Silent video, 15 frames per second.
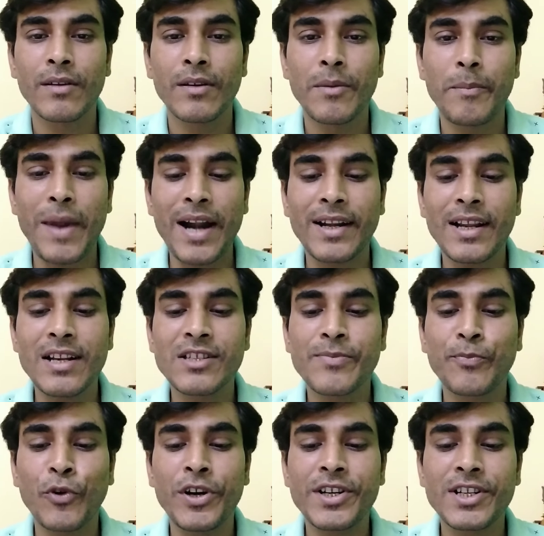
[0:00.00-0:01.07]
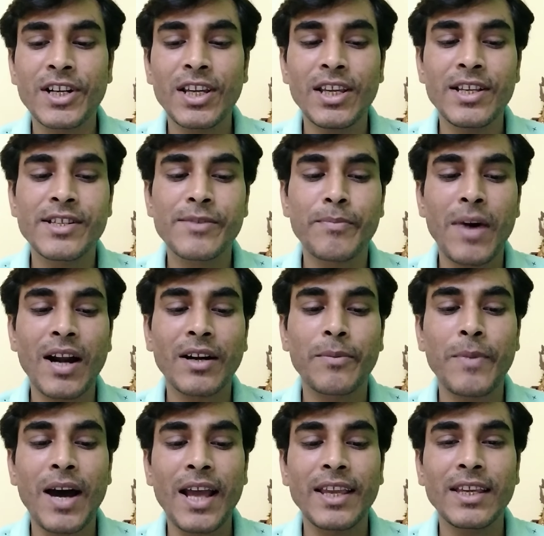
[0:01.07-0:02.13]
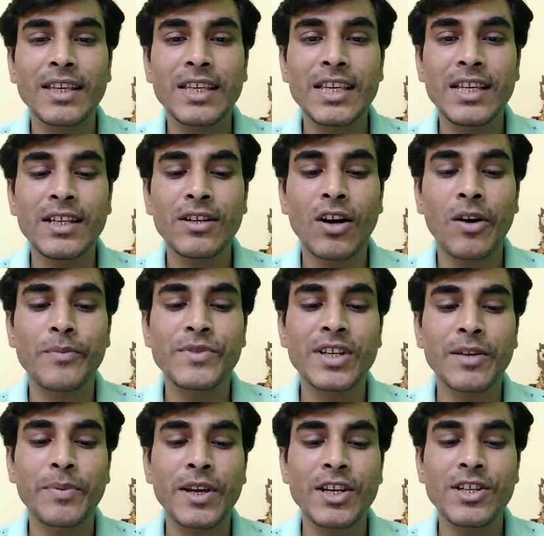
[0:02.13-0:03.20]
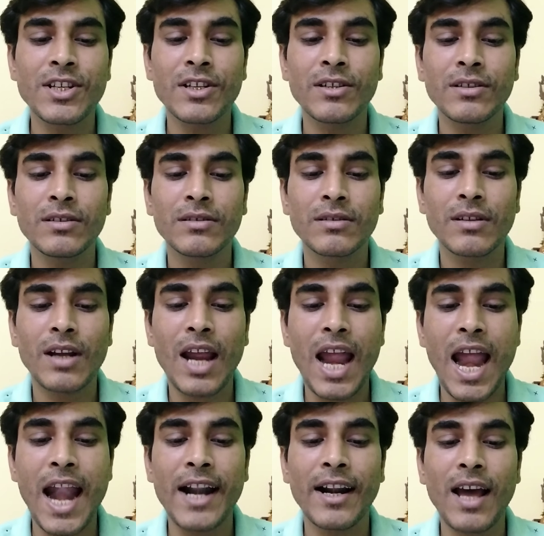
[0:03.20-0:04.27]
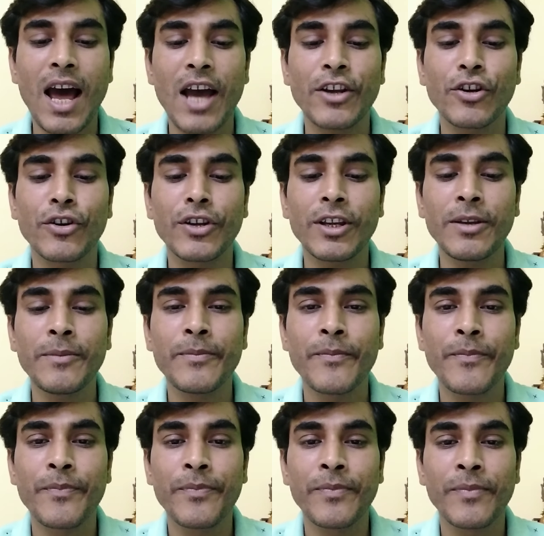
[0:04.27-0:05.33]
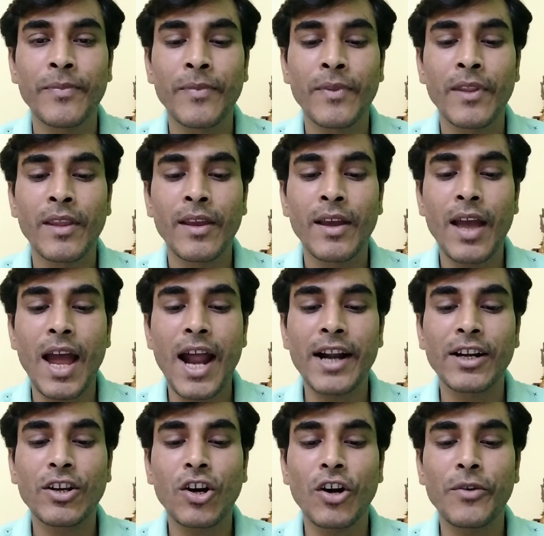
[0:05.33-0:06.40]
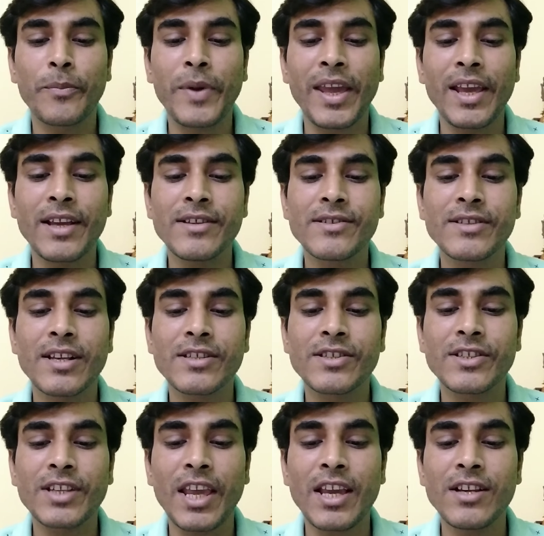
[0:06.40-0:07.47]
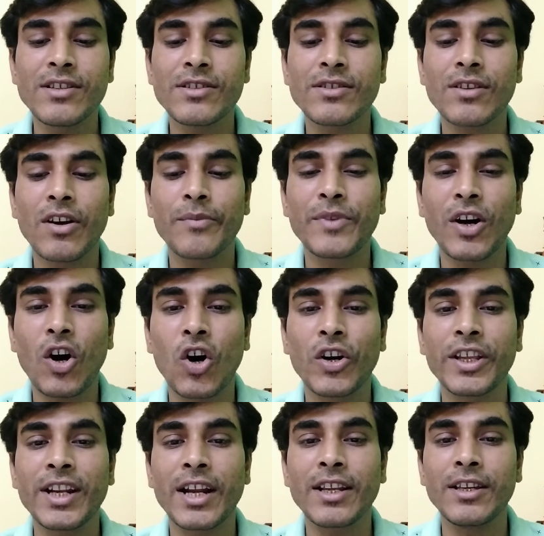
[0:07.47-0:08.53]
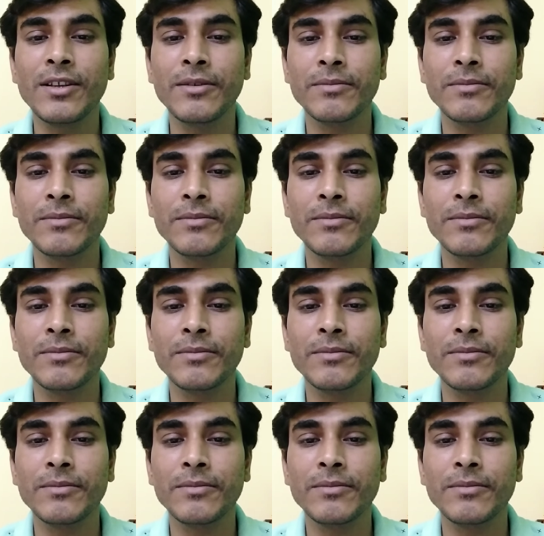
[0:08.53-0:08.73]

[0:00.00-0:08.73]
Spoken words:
Patel's poetry is marked by keen observation and irony and conveys the sense of the ordinary.